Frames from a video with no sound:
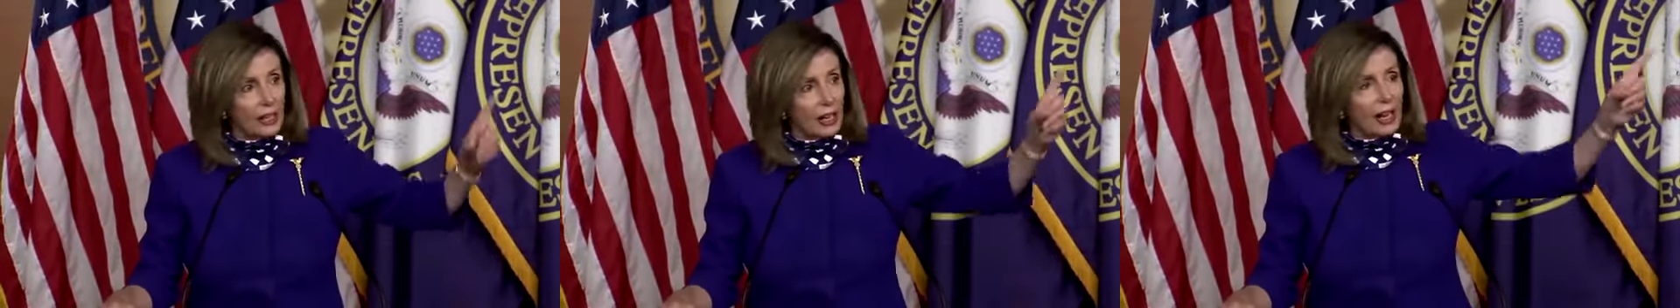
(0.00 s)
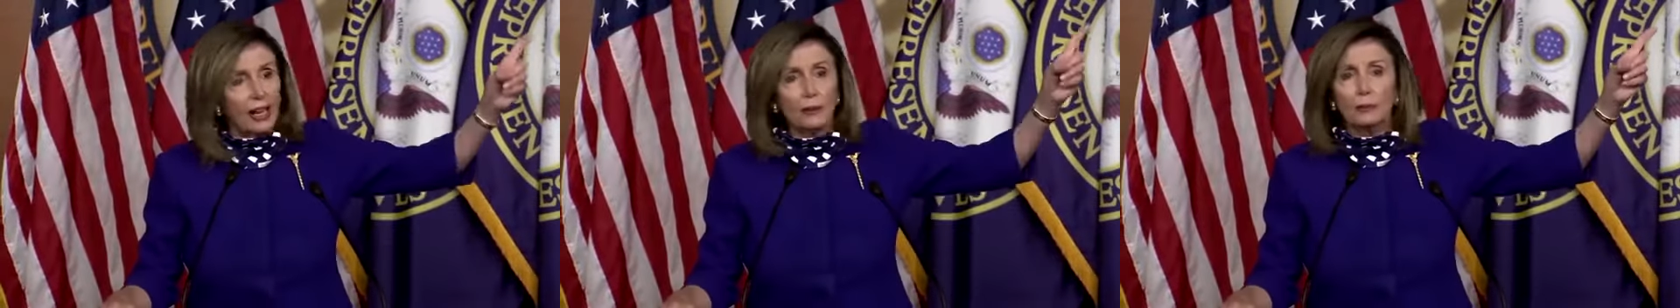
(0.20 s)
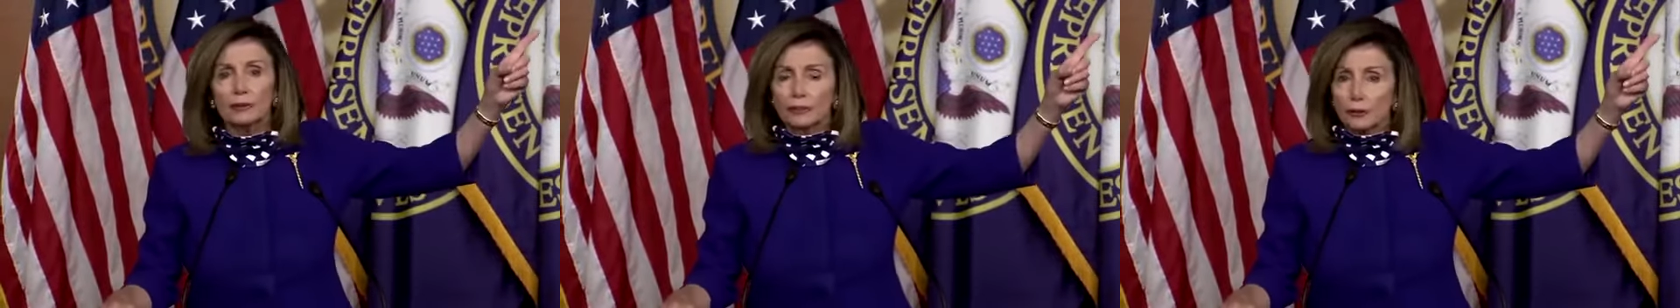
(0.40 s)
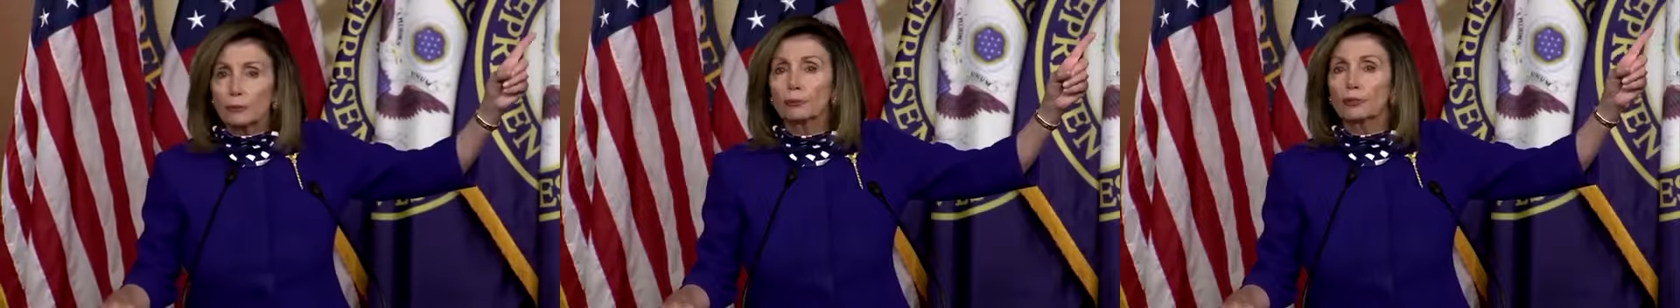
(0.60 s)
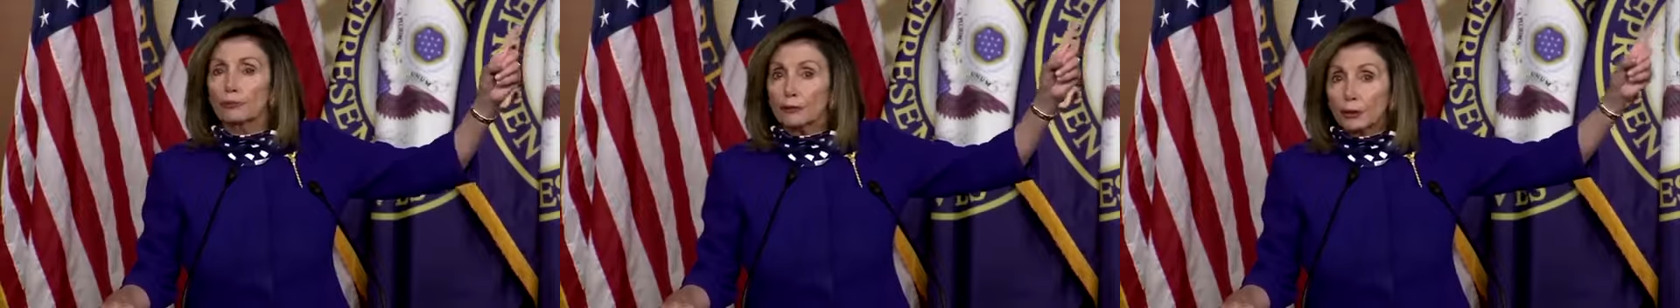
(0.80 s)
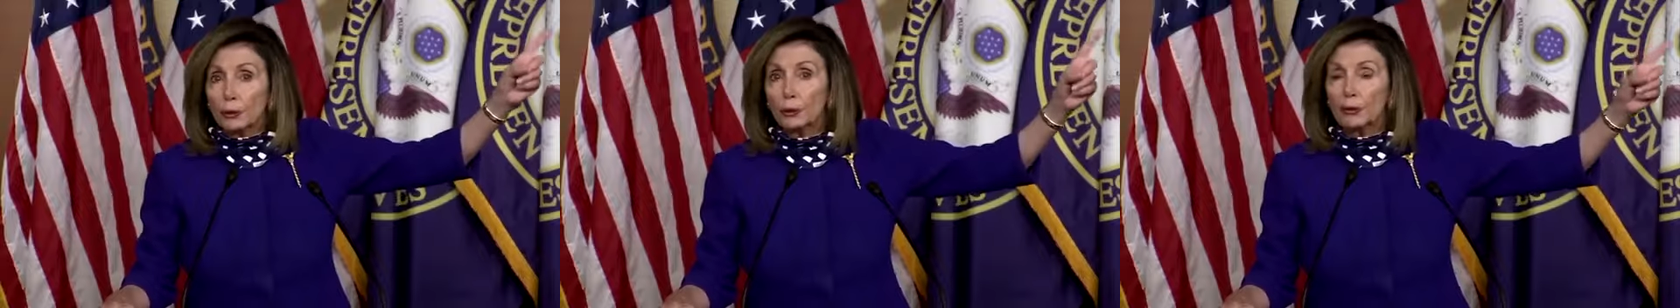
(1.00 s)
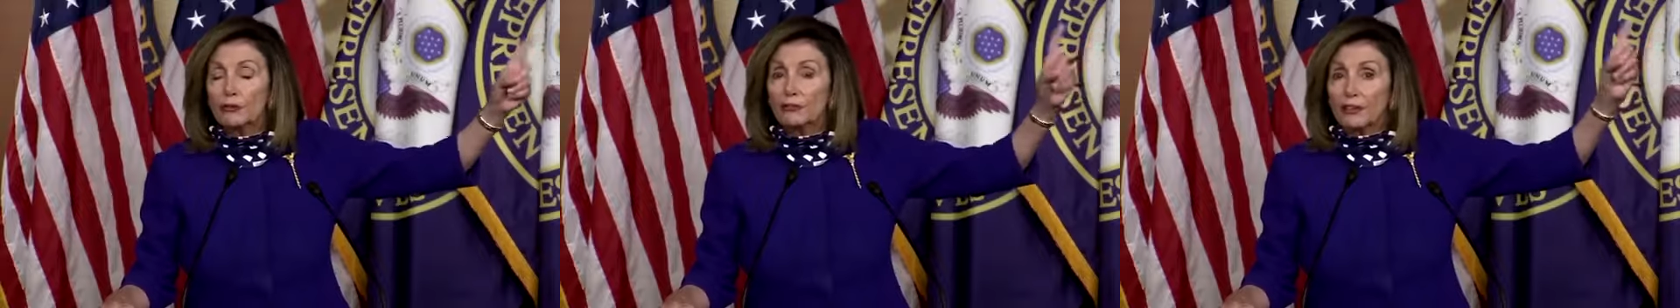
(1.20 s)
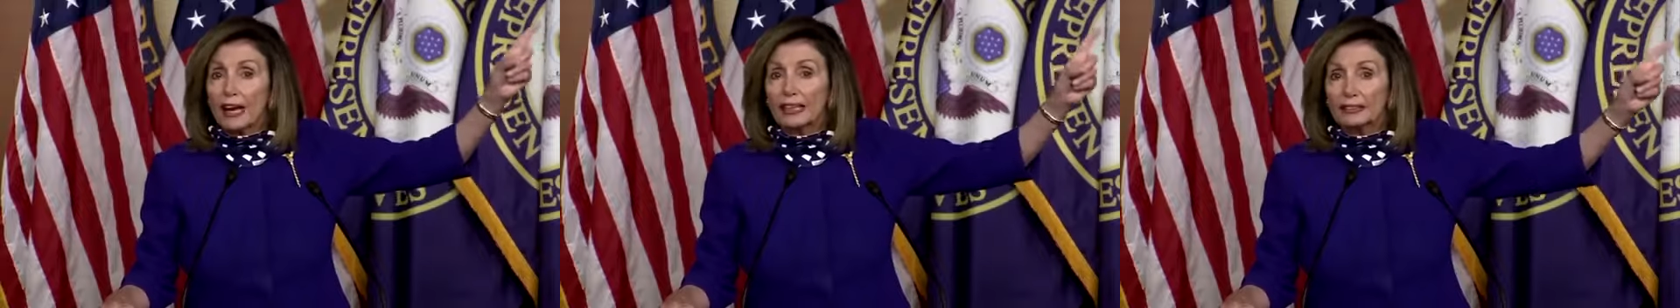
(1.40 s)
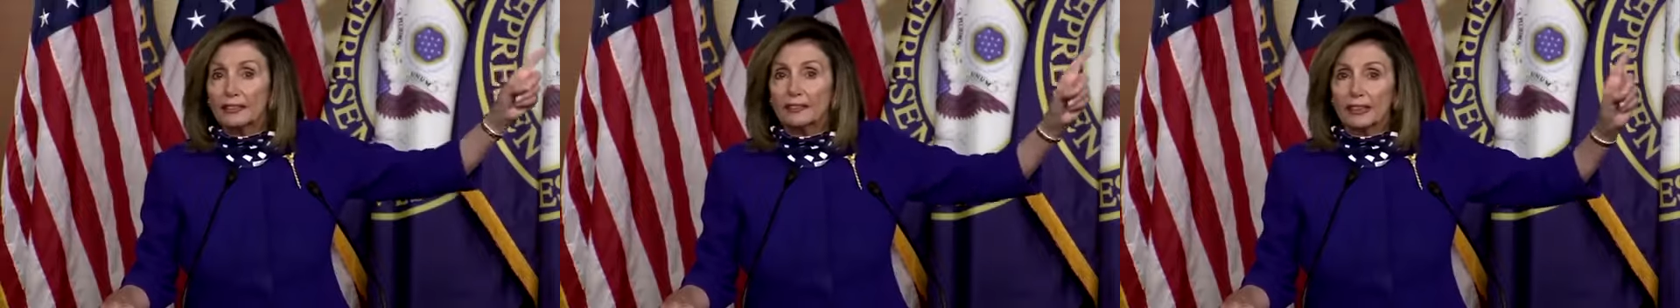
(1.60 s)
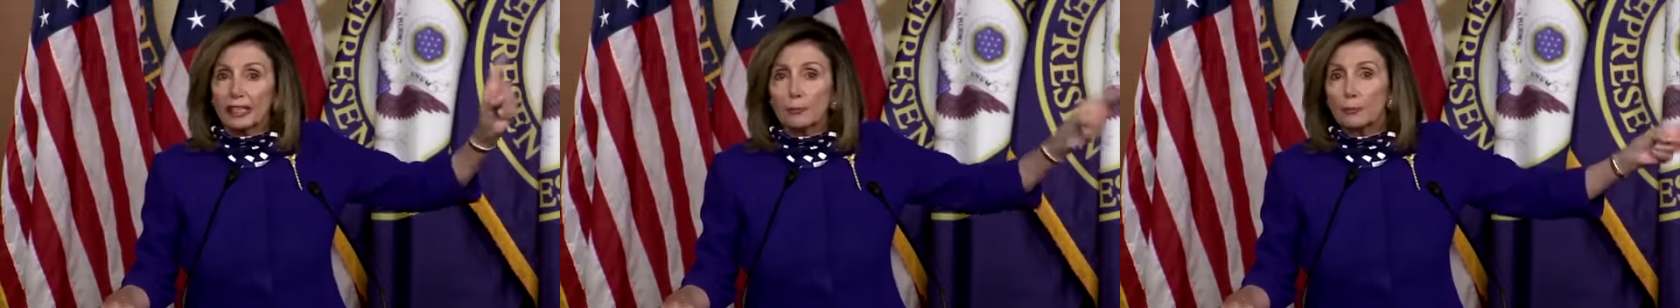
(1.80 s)
I want to review the fact that
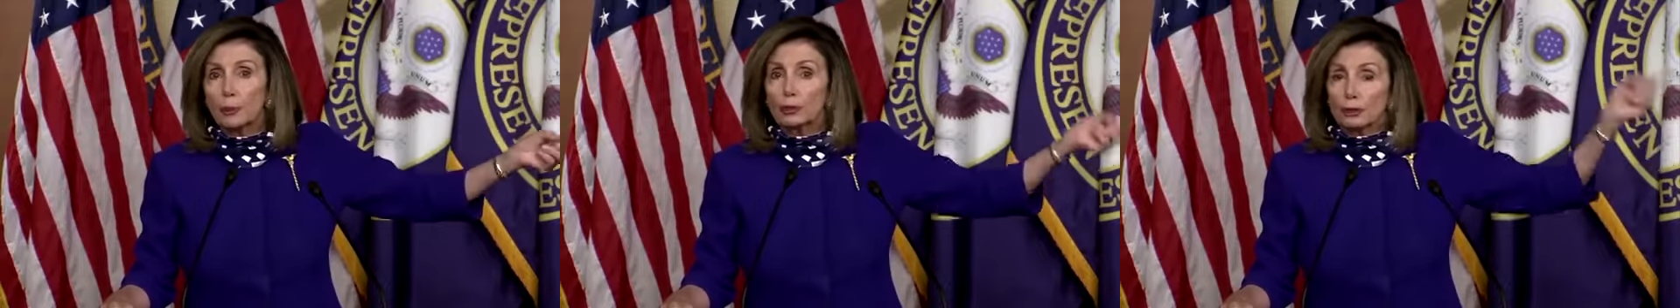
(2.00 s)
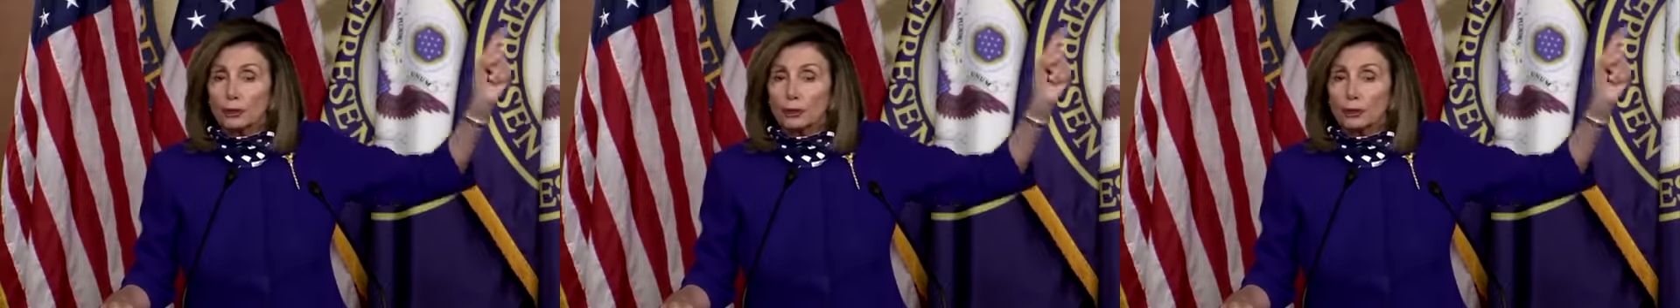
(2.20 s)
they put